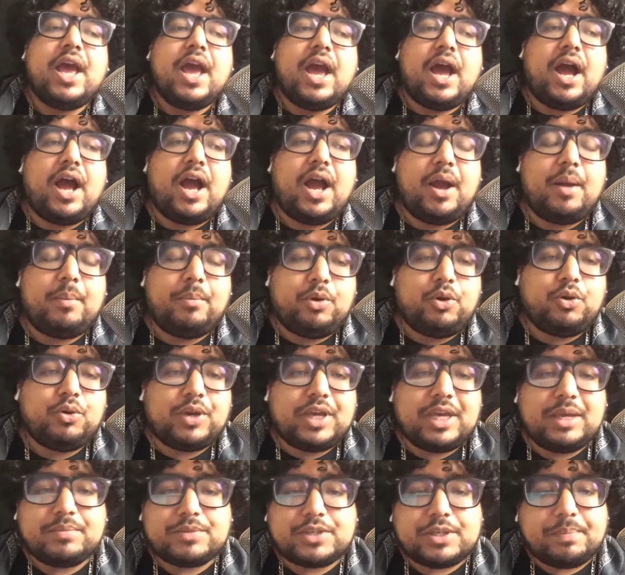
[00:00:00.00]
who
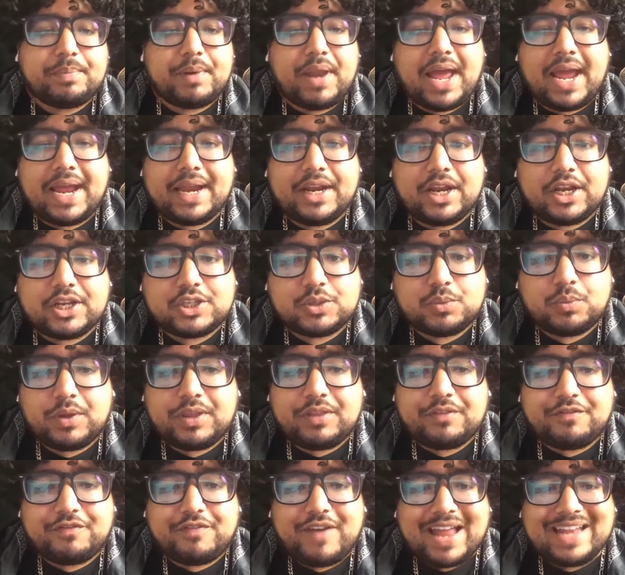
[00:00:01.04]
keep supplying us with
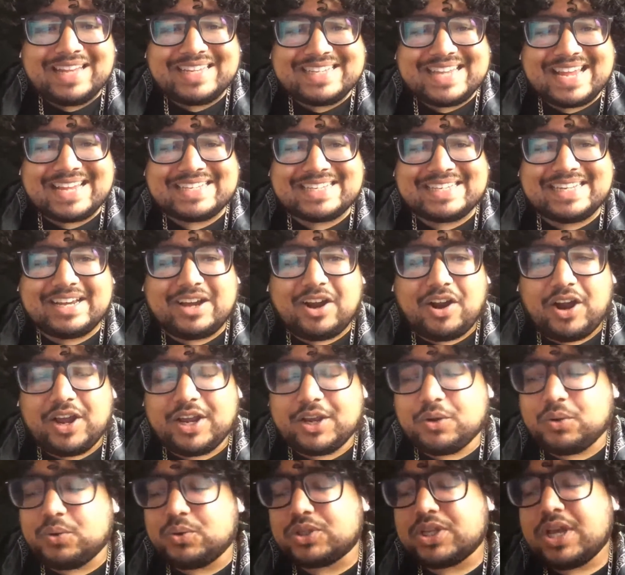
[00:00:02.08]
fantastic
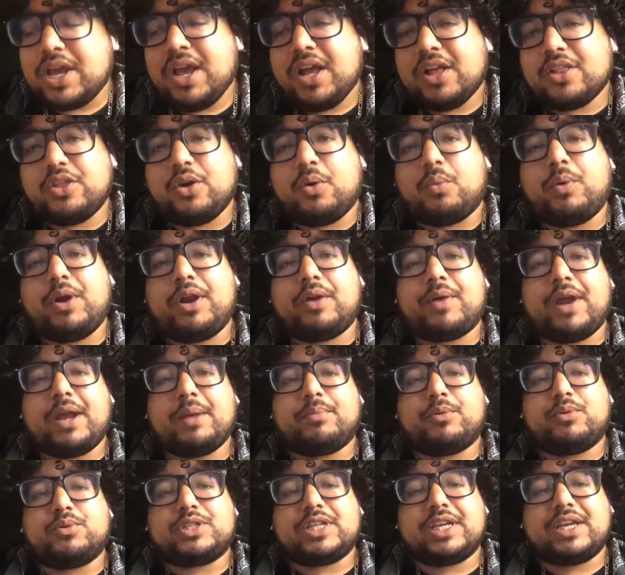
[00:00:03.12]
articles that we're
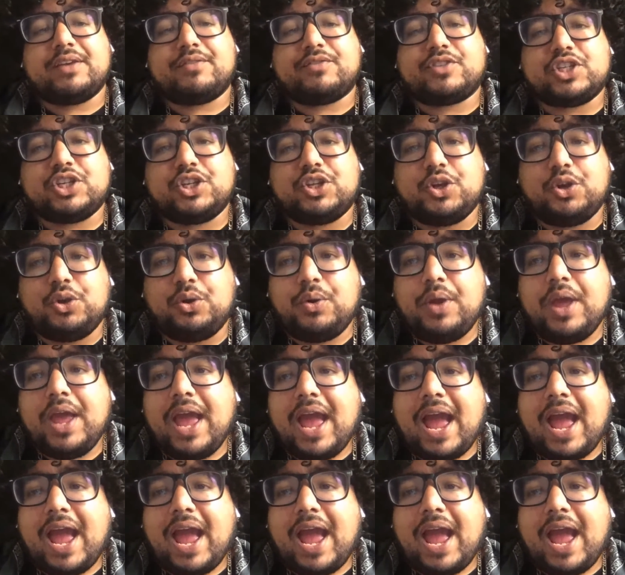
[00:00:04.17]
able to give to you.